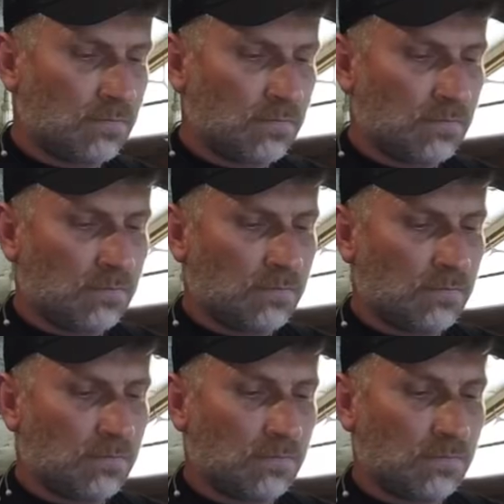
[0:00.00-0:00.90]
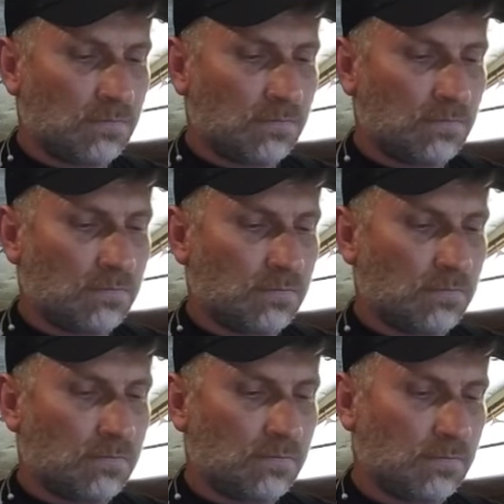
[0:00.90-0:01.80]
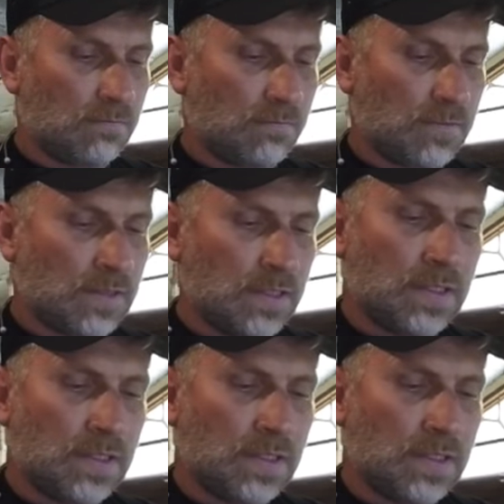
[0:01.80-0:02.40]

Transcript: (silence)